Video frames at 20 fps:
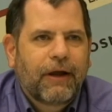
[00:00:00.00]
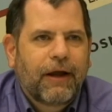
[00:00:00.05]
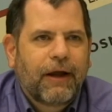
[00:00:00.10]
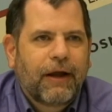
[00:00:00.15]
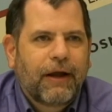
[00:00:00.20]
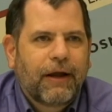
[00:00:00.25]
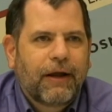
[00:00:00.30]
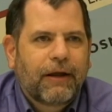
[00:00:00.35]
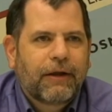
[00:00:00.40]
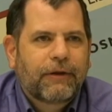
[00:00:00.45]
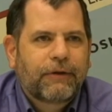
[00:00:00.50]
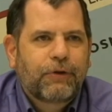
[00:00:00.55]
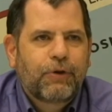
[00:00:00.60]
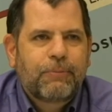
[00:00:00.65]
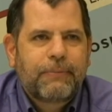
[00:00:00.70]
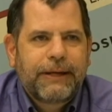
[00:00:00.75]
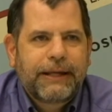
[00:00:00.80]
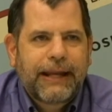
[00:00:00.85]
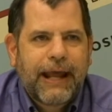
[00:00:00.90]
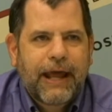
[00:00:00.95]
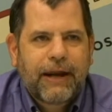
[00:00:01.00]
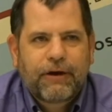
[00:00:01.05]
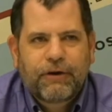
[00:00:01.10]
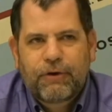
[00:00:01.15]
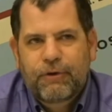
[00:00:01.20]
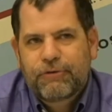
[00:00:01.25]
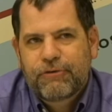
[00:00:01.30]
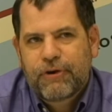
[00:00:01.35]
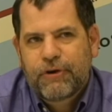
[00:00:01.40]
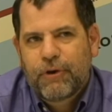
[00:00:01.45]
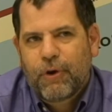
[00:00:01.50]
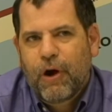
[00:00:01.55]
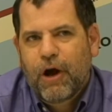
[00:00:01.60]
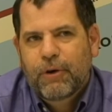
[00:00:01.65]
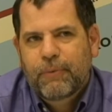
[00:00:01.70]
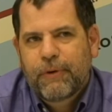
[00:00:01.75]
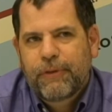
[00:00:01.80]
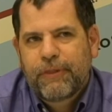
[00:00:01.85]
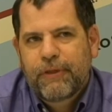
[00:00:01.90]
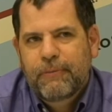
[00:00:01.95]
to meet editors and
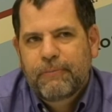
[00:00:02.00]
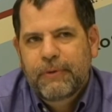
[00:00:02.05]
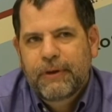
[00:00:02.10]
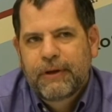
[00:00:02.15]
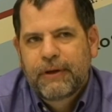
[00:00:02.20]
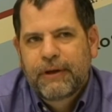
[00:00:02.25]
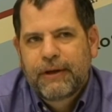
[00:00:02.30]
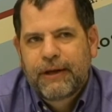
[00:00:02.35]
talk with them.